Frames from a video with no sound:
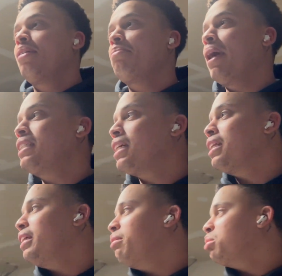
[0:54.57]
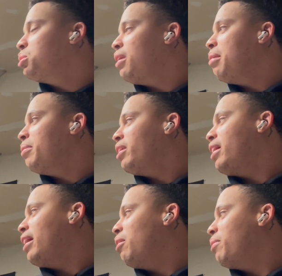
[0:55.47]
Basically, he was trying me on
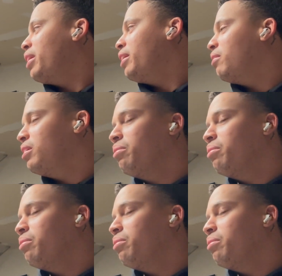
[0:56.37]
the highway.